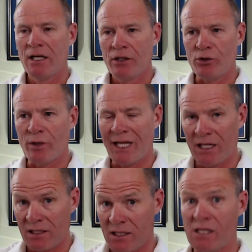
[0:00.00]
you
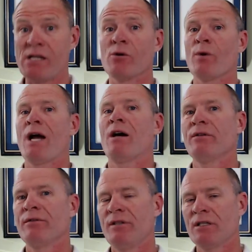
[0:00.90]
can't see around
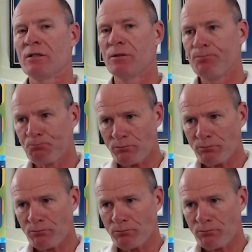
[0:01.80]
the vehicle.